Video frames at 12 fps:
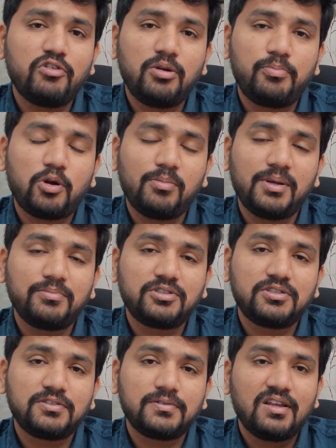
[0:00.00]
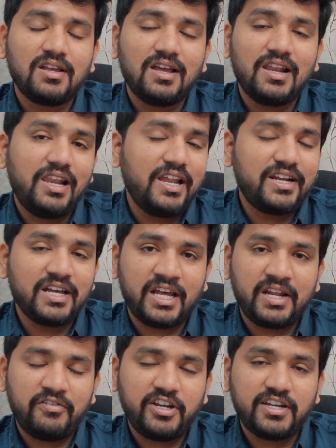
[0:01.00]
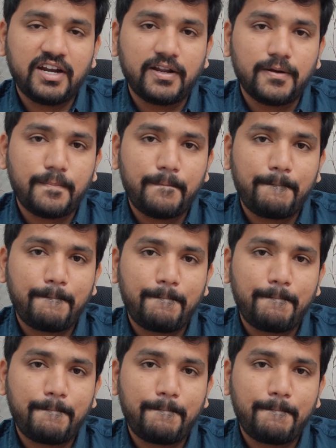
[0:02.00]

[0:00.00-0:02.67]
world problems: late arriving data.